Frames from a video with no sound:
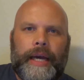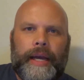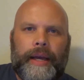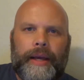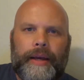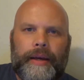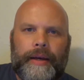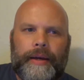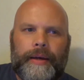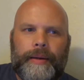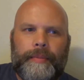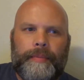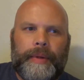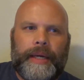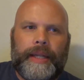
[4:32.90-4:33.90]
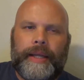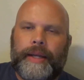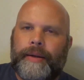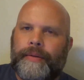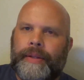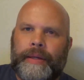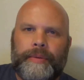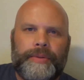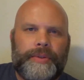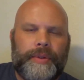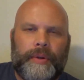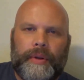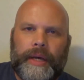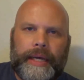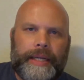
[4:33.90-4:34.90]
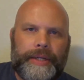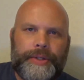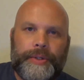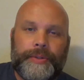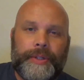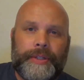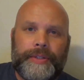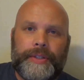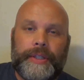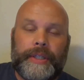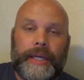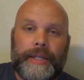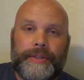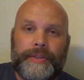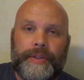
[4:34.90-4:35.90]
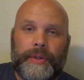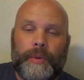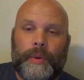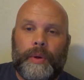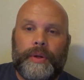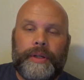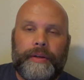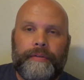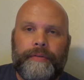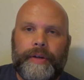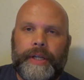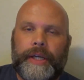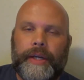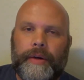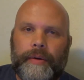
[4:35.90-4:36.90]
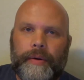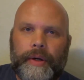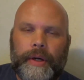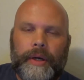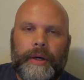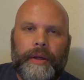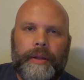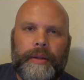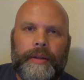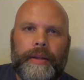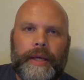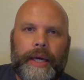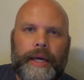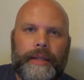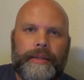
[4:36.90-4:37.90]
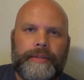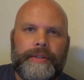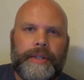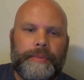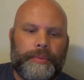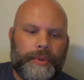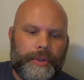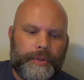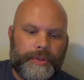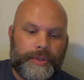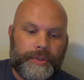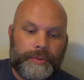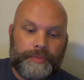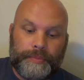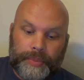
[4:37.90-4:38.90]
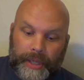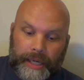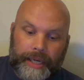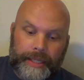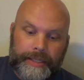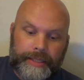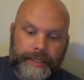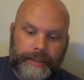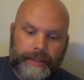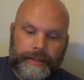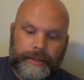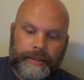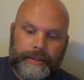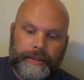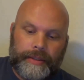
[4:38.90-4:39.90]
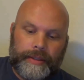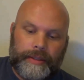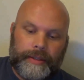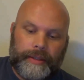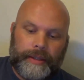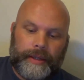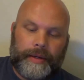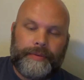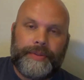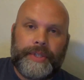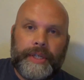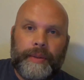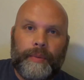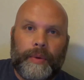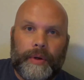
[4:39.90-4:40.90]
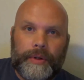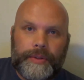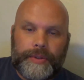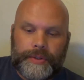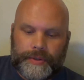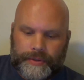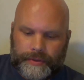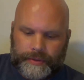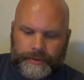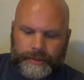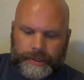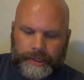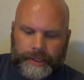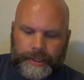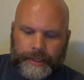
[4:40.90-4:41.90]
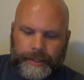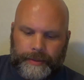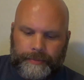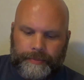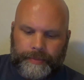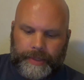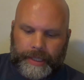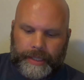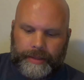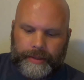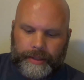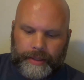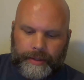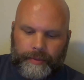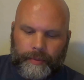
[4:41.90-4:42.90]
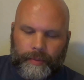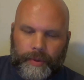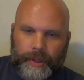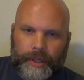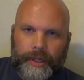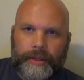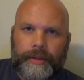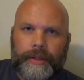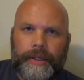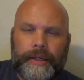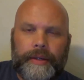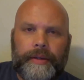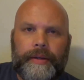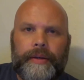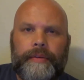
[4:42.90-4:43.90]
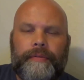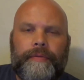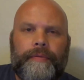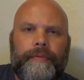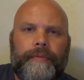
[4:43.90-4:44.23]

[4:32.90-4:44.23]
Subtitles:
and I don't think it was due to light issues. I just think that's the quality of video that this thing produces, but I've seen worse. I think what the